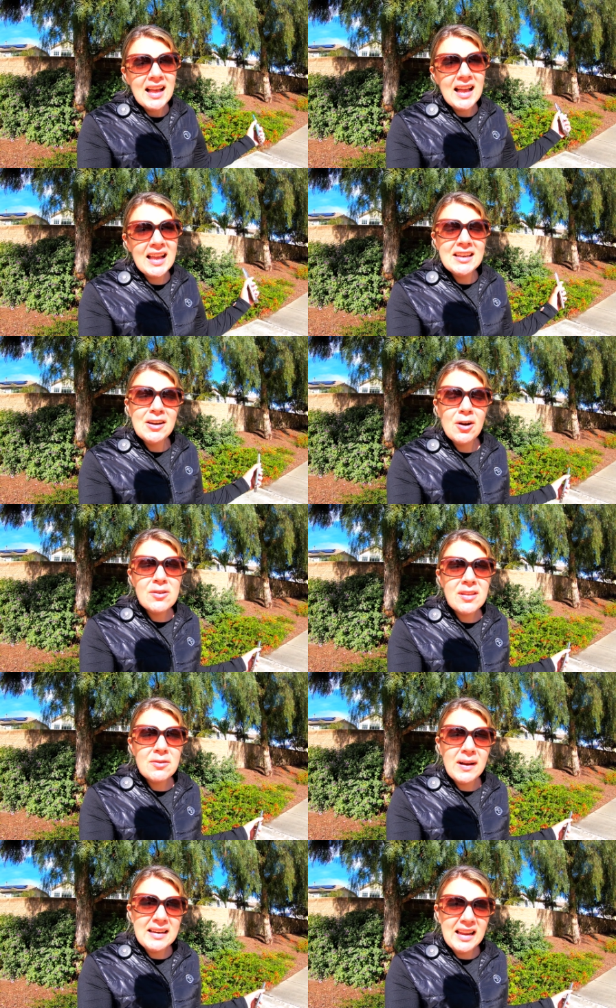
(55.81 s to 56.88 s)
I know that
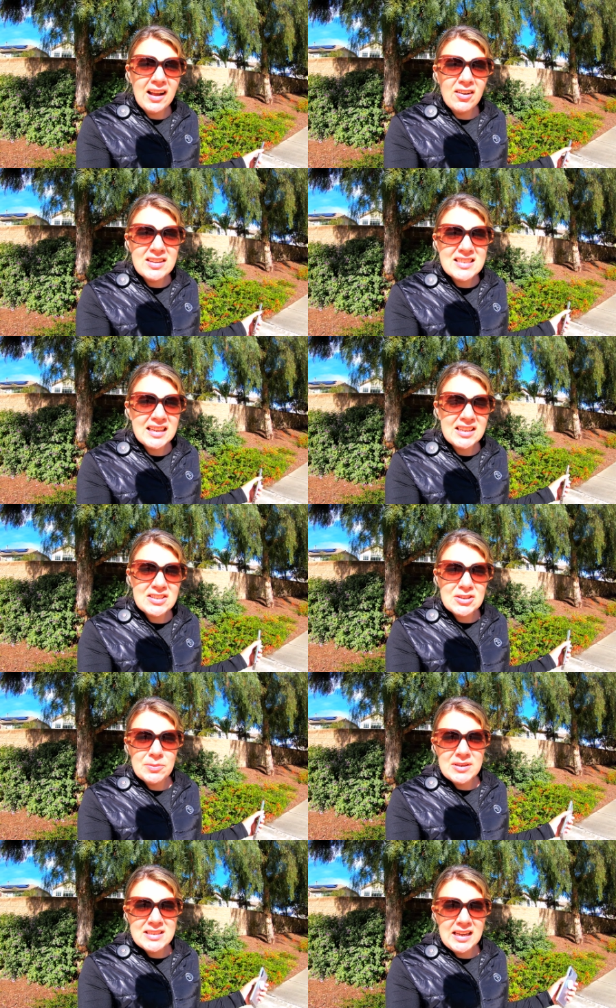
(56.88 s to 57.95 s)
right now is like a
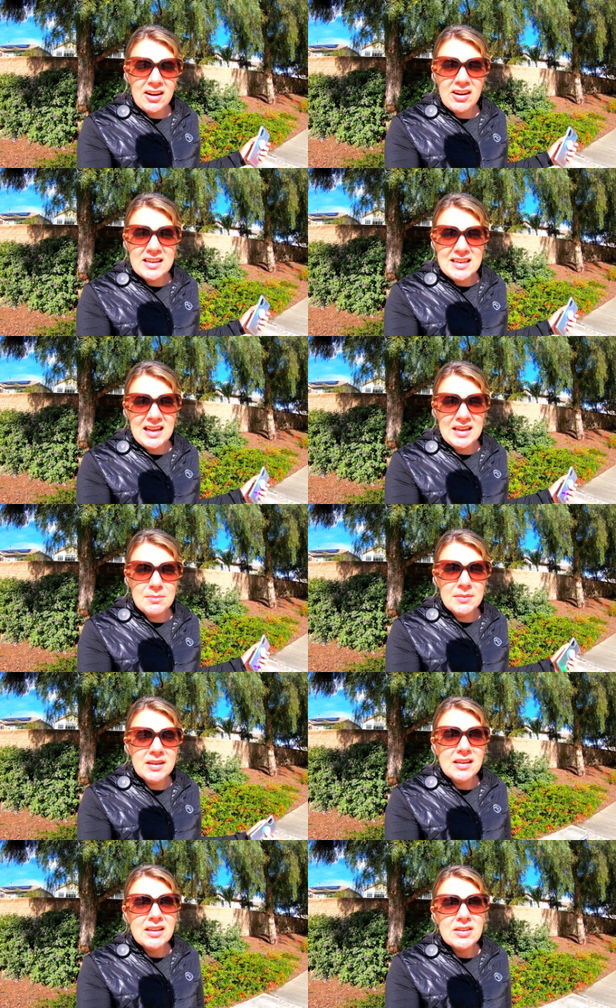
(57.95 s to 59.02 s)
super scary time.
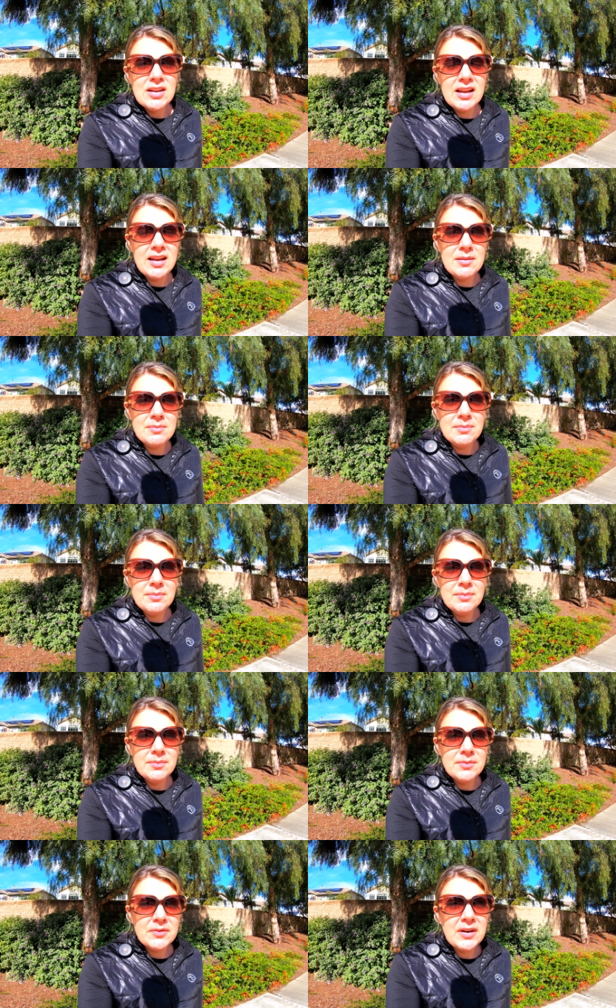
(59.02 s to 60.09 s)
Um,
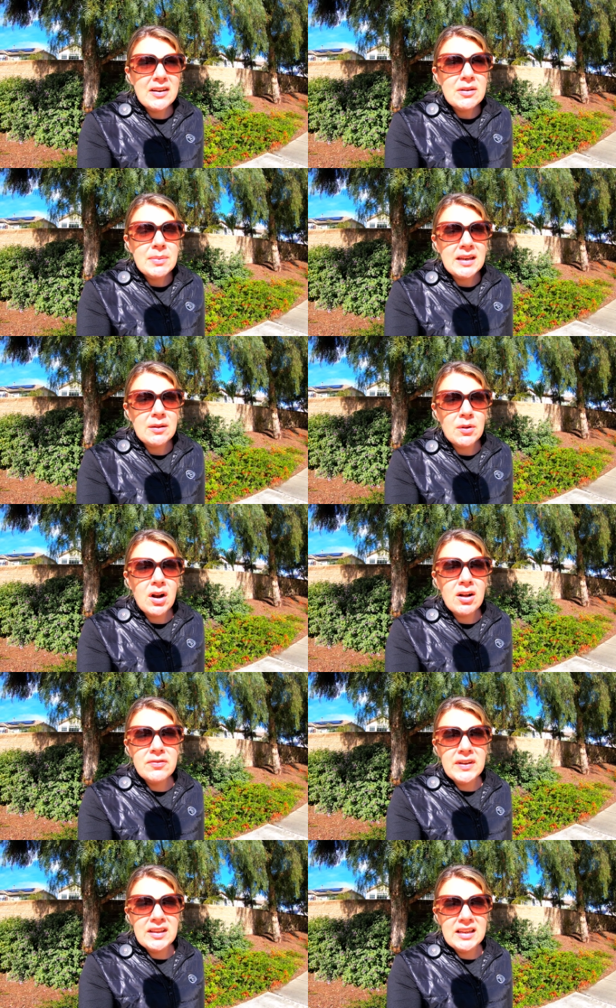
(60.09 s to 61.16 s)
for everybody. We're all
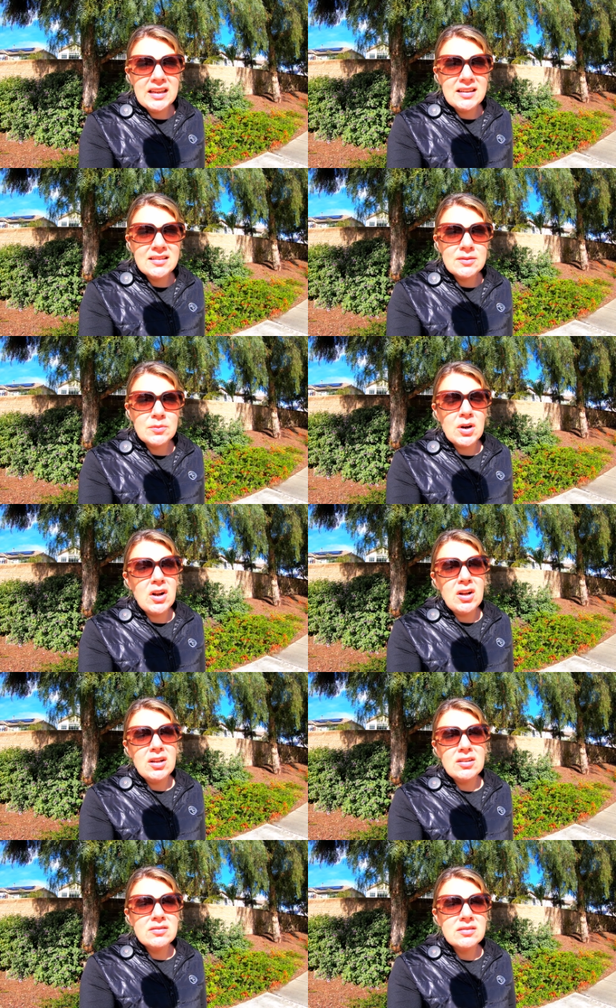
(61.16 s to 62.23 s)
feeling it. We're
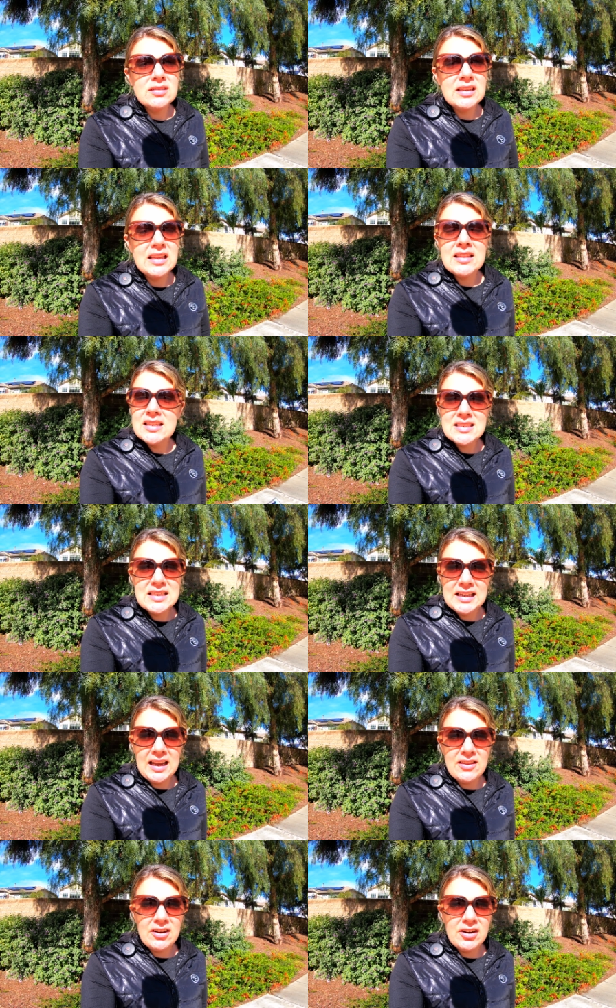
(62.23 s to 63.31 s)
all in this
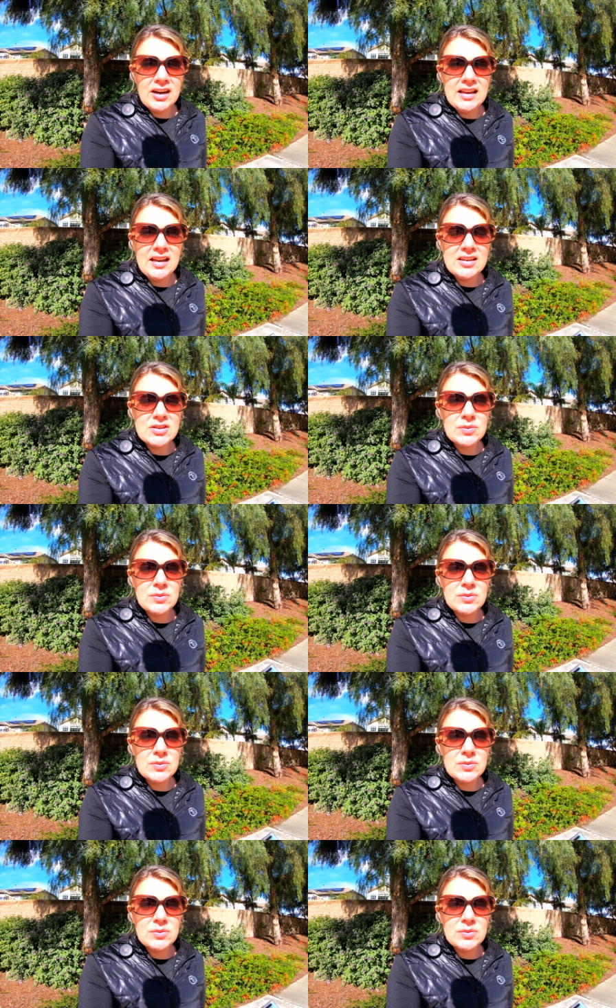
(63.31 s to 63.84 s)
together. And I just